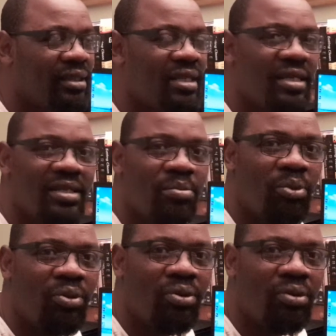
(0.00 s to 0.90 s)
this
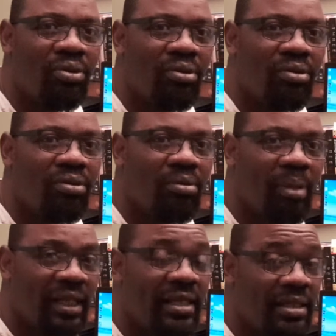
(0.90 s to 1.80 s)
book
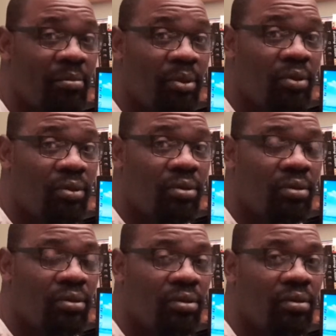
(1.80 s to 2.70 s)
but it's a book.
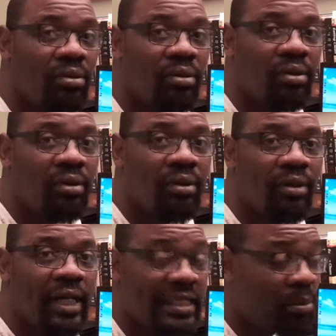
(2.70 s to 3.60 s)

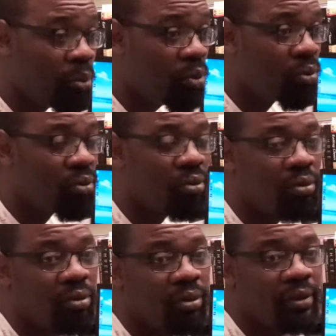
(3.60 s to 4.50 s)
It's a book.
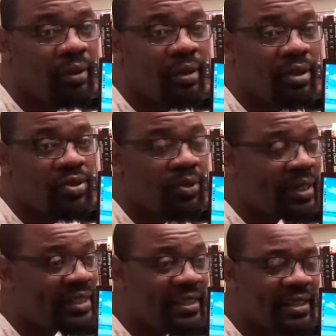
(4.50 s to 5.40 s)
So
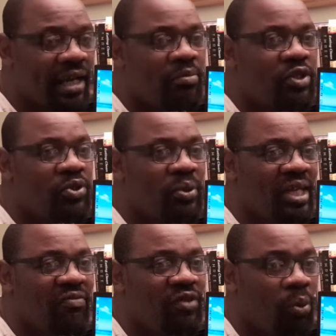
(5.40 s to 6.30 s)
it's just up to you
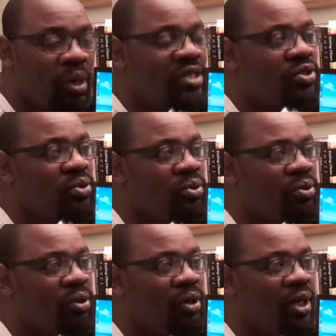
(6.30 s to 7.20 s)
if you want
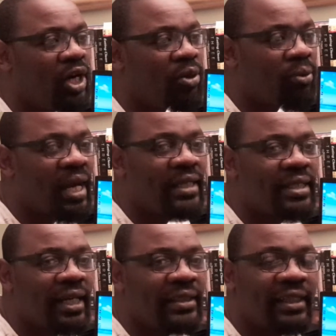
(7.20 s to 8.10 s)
to write
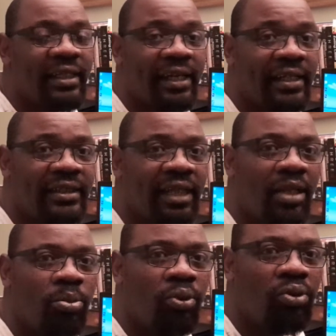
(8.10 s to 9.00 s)
a
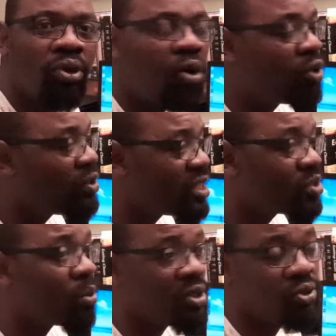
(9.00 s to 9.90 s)
generational book or you
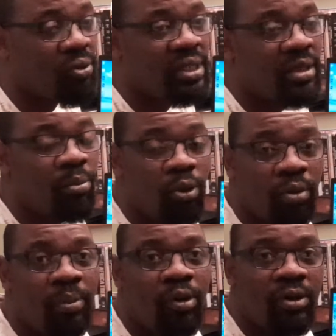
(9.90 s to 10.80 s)
just want to write a
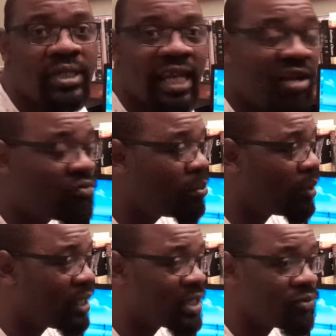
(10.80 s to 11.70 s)
book because
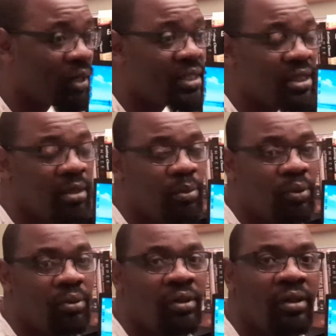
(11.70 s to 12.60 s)
everybody is writing a
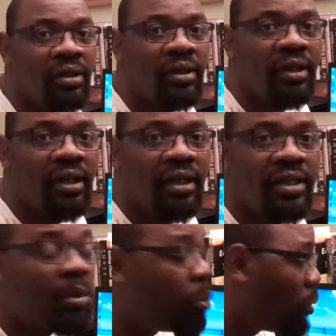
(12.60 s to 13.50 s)
book.
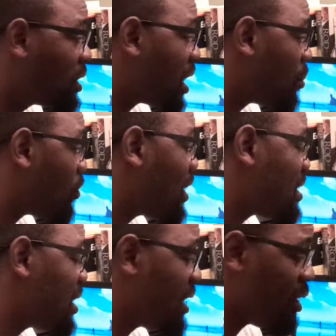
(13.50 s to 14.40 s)
The book that I'm
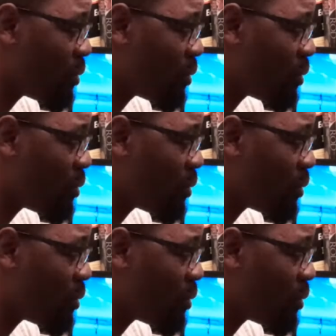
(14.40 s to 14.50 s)
writing, it